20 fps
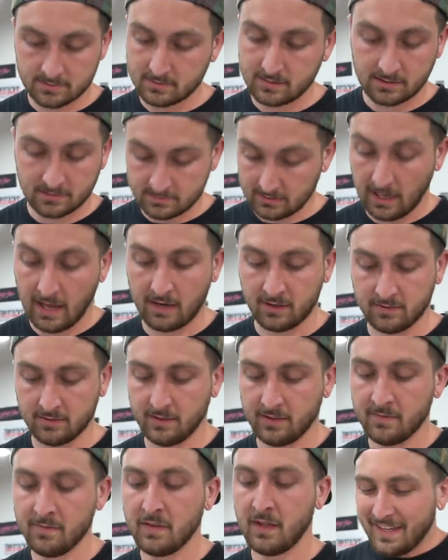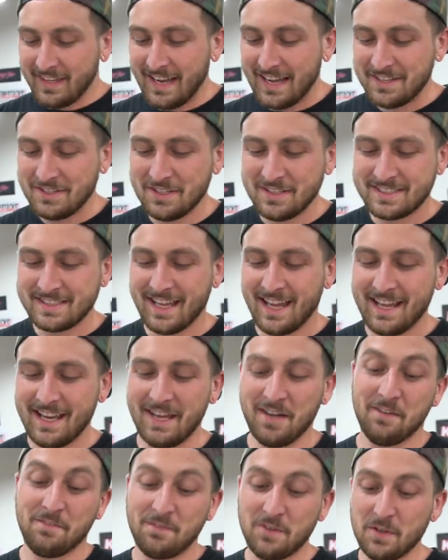Exactly. And as you said
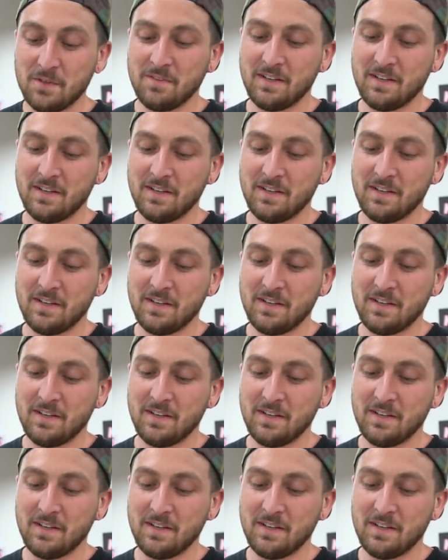in a few